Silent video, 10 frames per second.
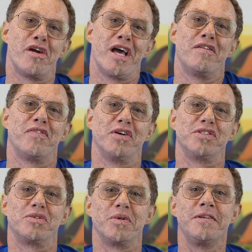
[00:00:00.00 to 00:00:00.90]

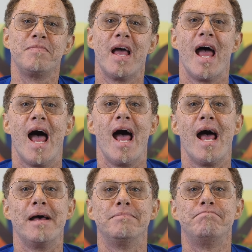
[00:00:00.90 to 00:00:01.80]
anniversary
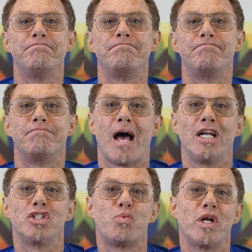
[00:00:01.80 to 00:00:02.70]
and I
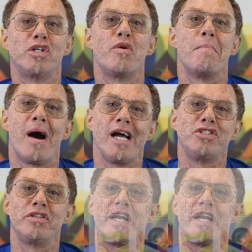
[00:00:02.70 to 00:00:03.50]
just wanted to remind you